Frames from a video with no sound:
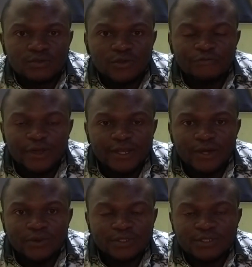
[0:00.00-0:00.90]
we find
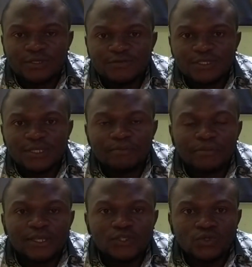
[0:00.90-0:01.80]
ourselves in a
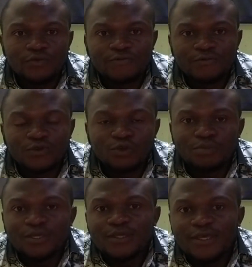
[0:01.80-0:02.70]
mix of not
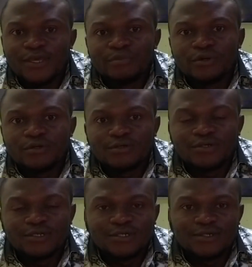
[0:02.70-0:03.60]
being able
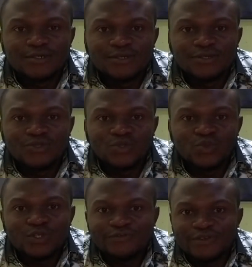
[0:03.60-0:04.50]
to
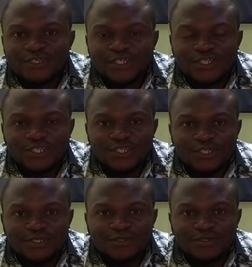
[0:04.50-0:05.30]
differentiate